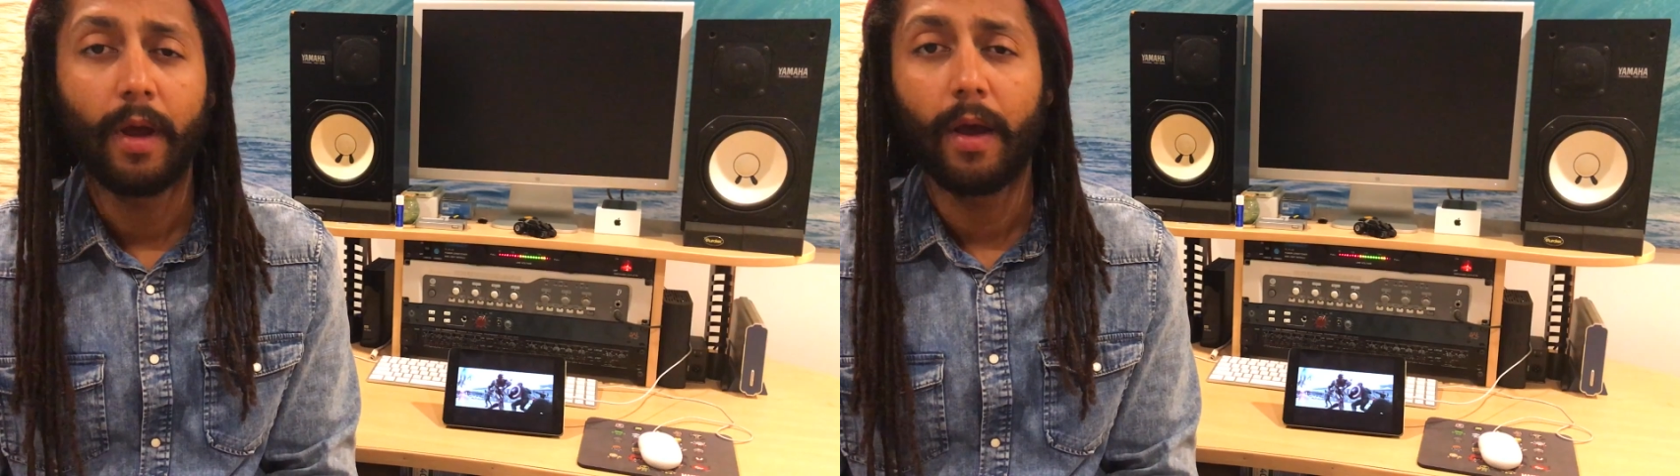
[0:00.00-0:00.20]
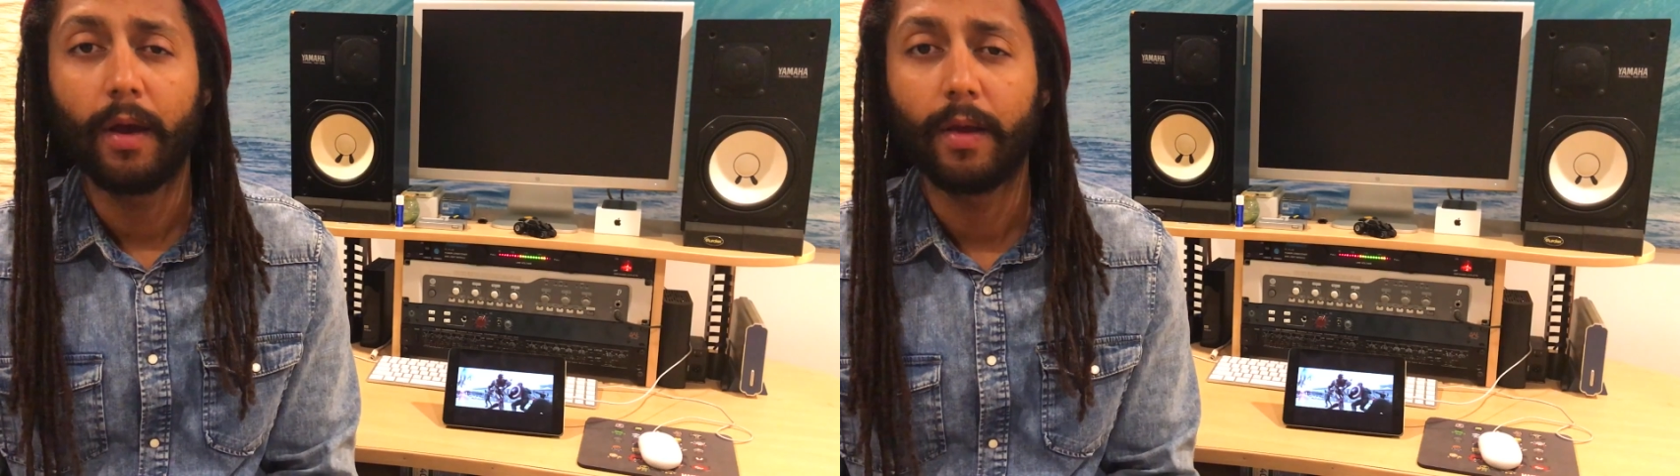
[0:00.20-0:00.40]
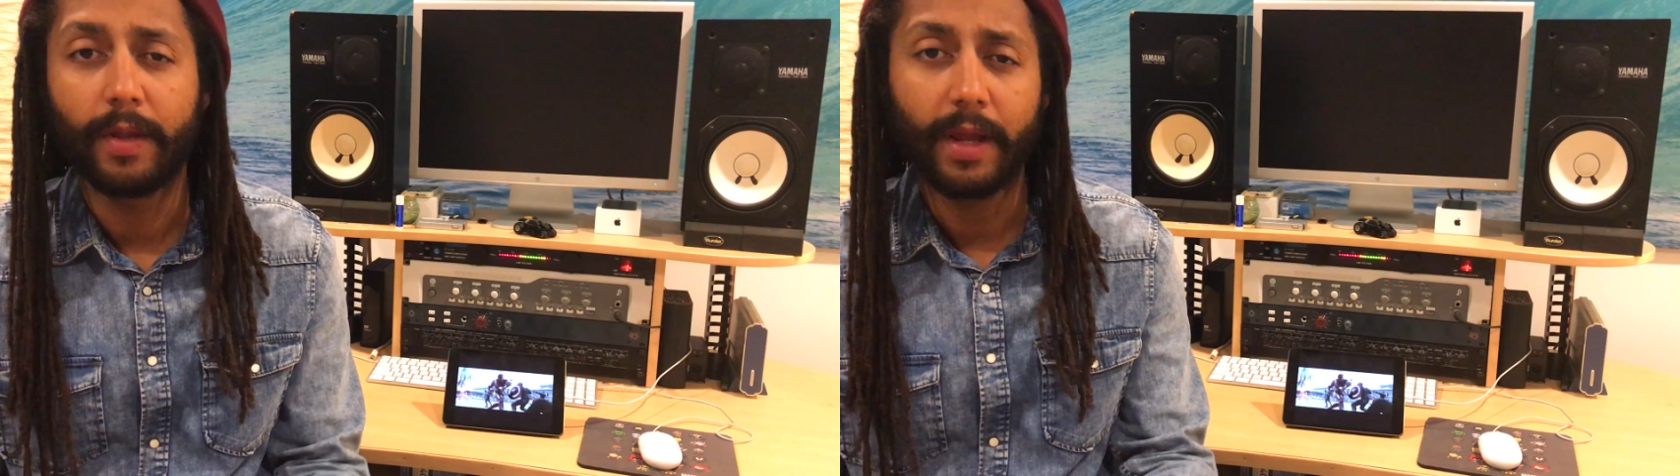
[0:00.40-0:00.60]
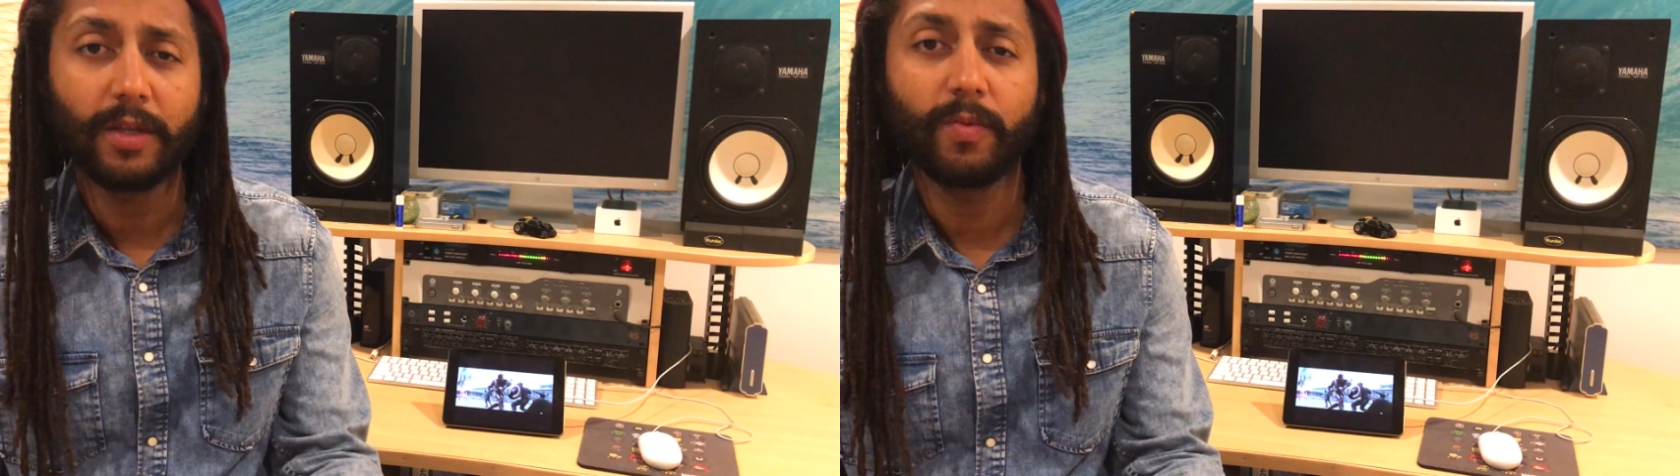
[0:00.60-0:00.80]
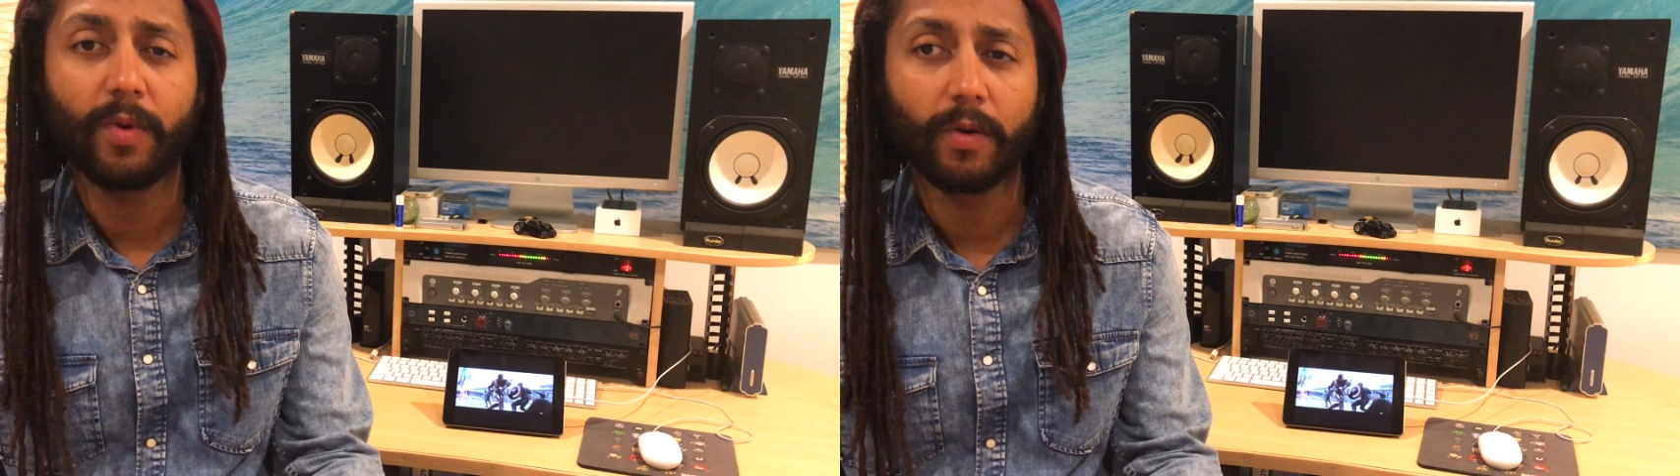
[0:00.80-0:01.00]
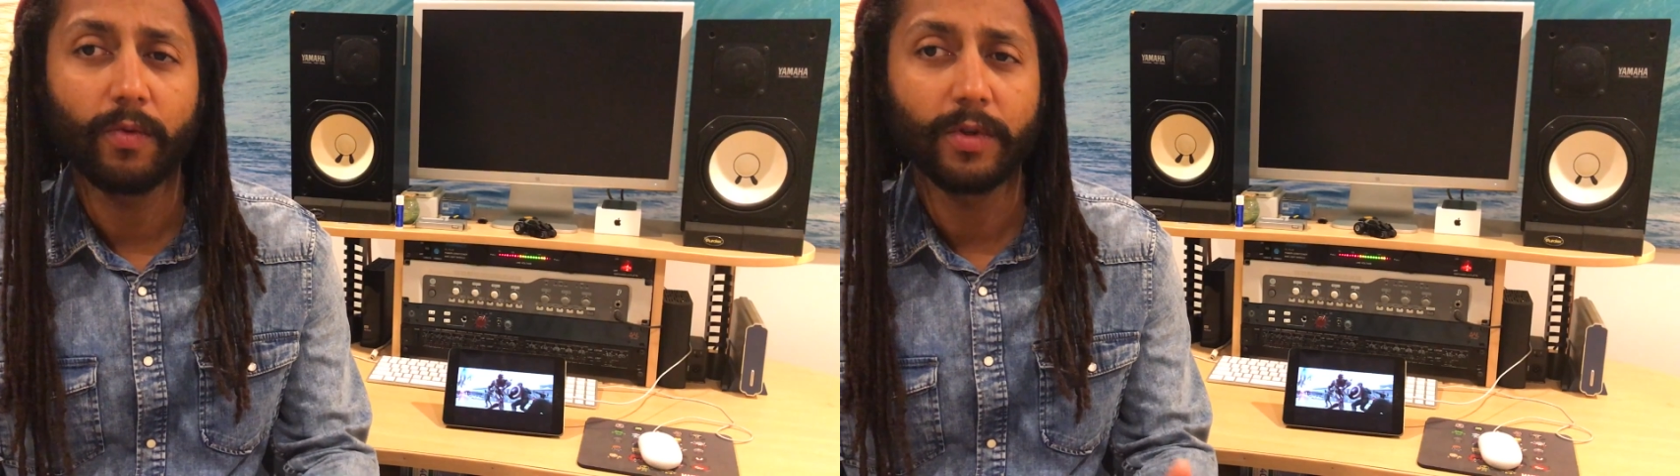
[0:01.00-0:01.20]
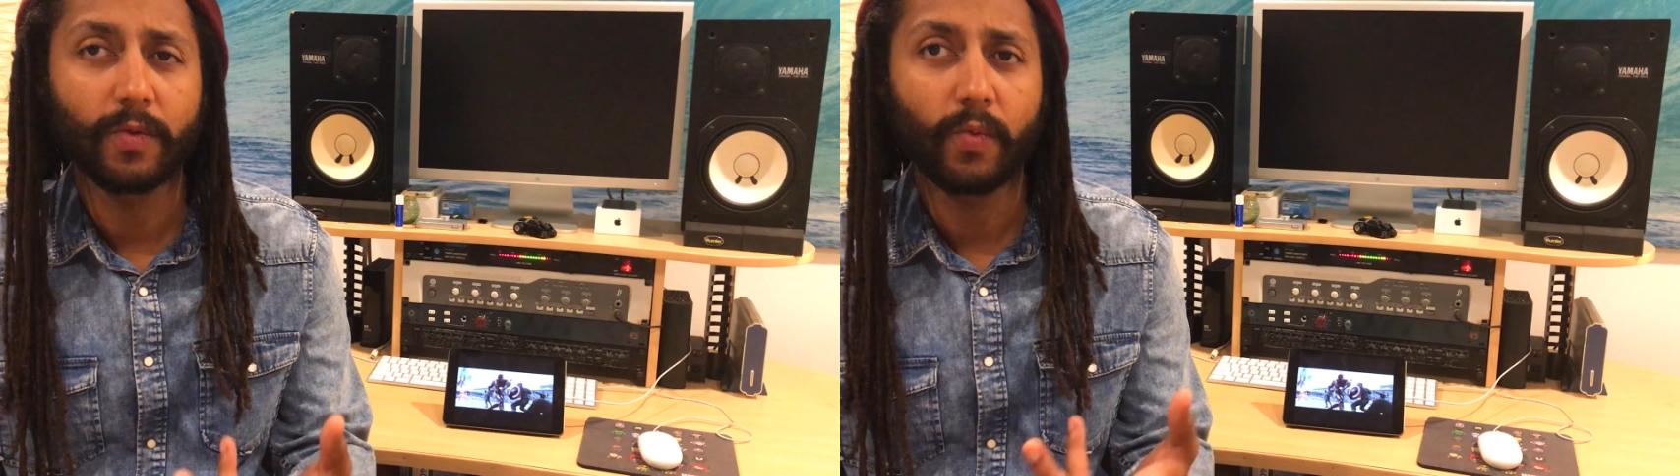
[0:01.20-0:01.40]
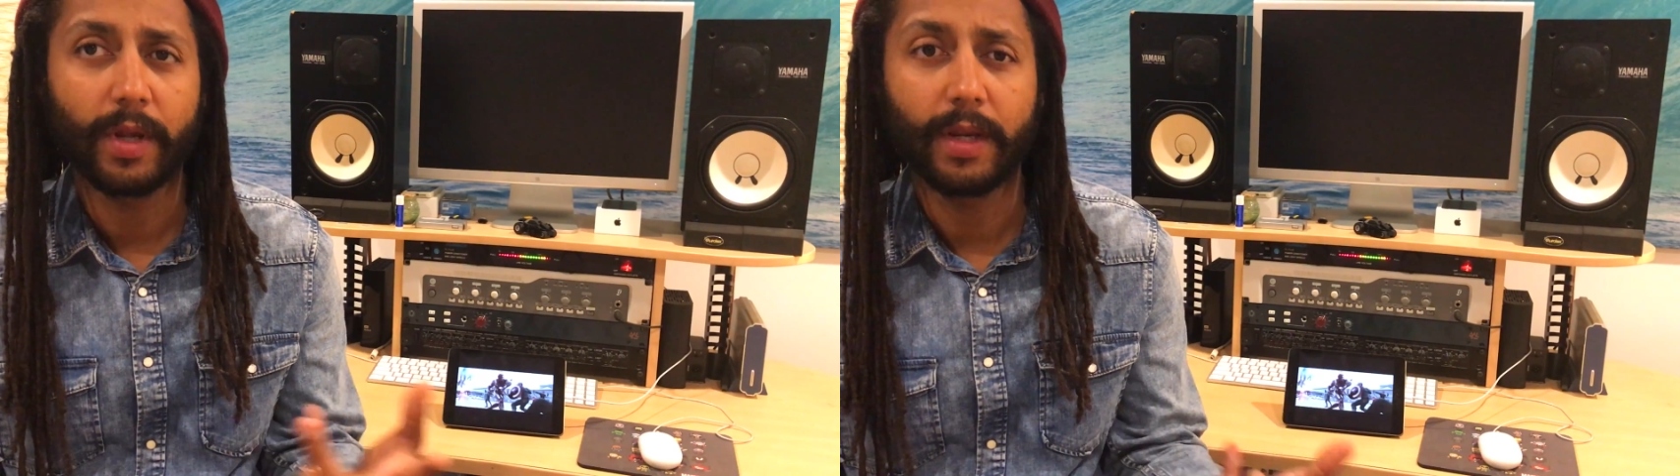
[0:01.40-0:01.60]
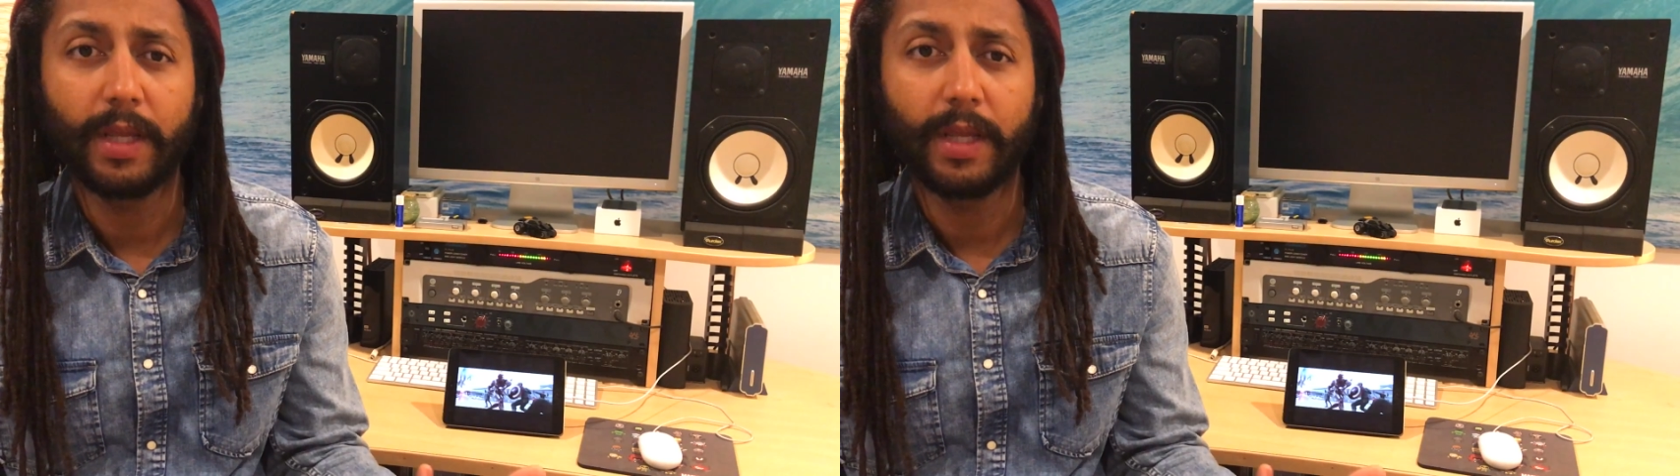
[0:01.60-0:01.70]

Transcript: The next part was when